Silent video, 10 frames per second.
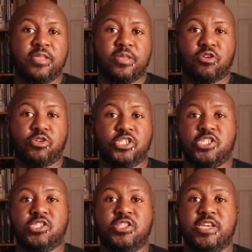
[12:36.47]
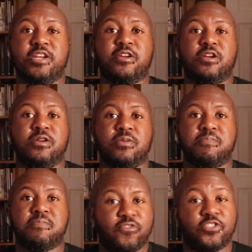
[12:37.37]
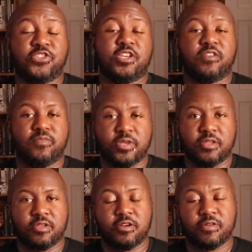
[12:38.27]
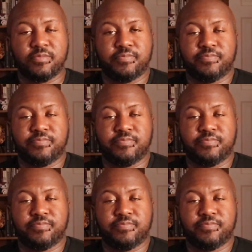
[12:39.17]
that are just there for the sake of being there.